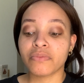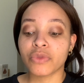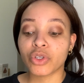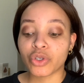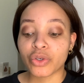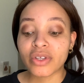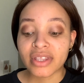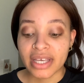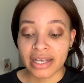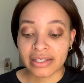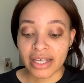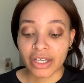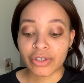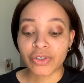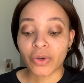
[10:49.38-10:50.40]
Two things
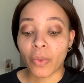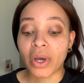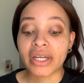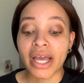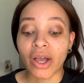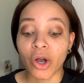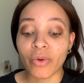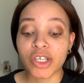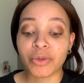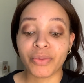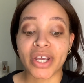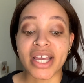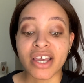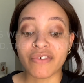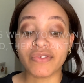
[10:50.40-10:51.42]
I do. One, I always
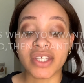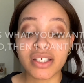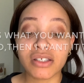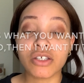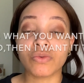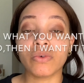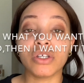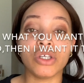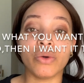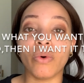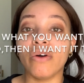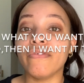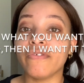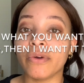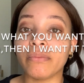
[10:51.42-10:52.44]
pray, if this is what you
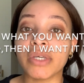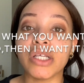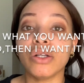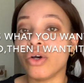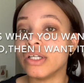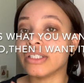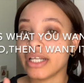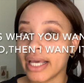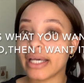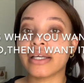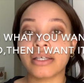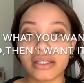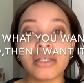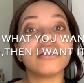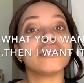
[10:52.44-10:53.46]
want from me, Lord,
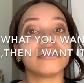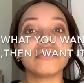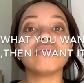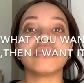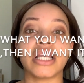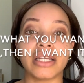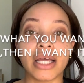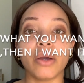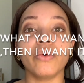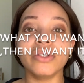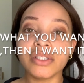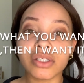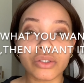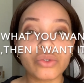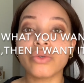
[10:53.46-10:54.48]
like then I
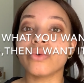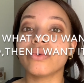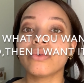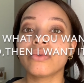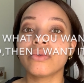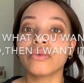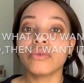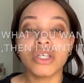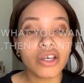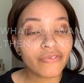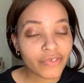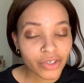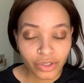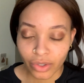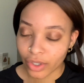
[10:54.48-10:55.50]
want it to. If
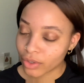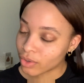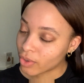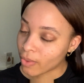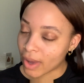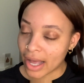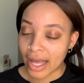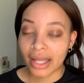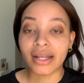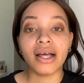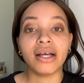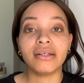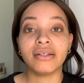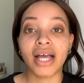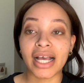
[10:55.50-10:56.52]
it's not, no wahala.
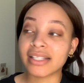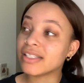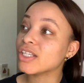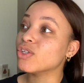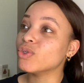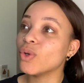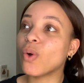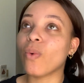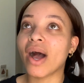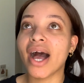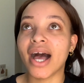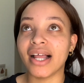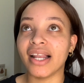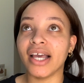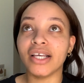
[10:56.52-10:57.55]
As in, no
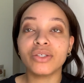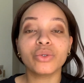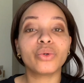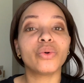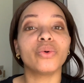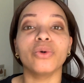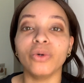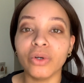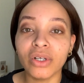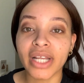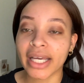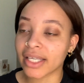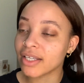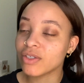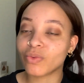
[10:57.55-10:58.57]
wahala, it's cool.
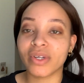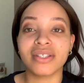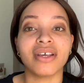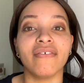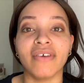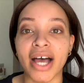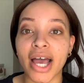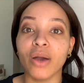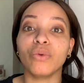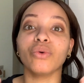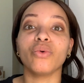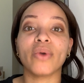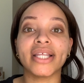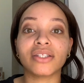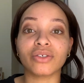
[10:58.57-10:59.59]
Like, it's whatever, I will
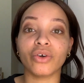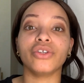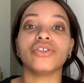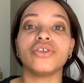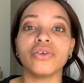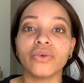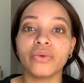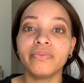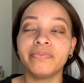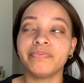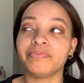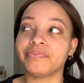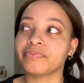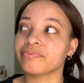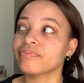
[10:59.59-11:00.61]
wait on you.
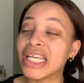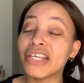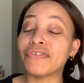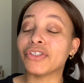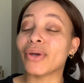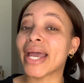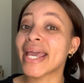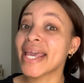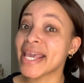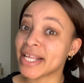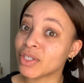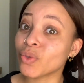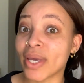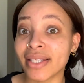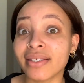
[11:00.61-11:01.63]
Even though I
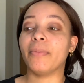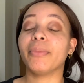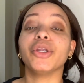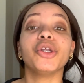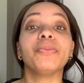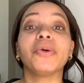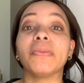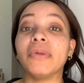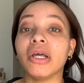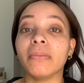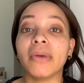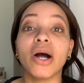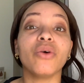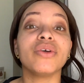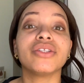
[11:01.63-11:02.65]
hate waiting. But no problem,
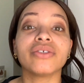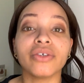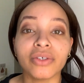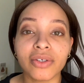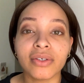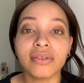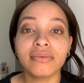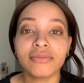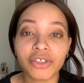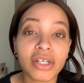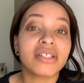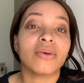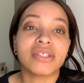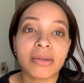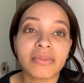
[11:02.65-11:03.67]
I'll wait on you. Do you
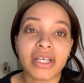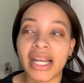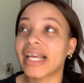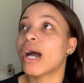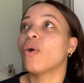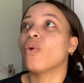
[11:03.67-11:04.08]
know what I'm saying? Like, I'll